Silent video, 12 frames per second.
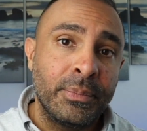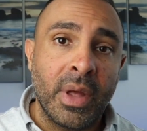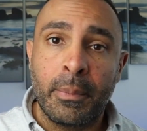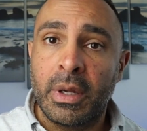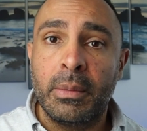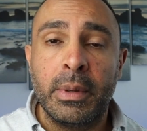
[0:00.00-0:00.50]

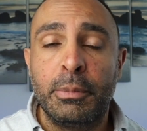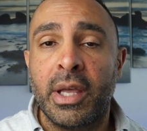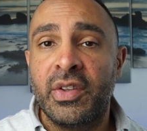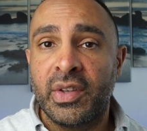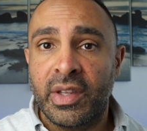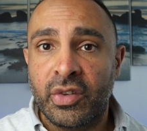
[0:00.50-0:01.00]
I'm going to be
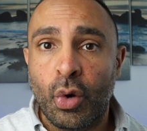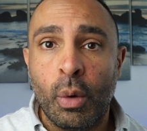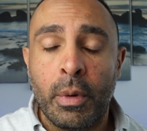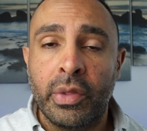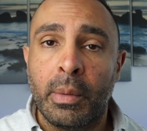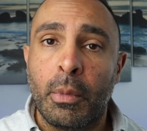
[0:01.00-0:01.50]
placing this
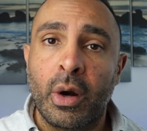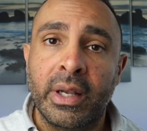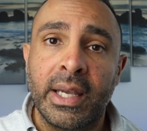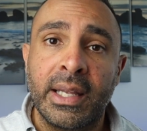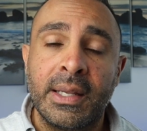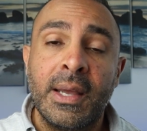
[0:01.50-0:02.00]
home on the
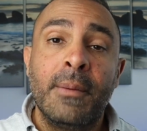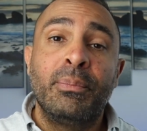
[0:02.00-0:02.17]
market.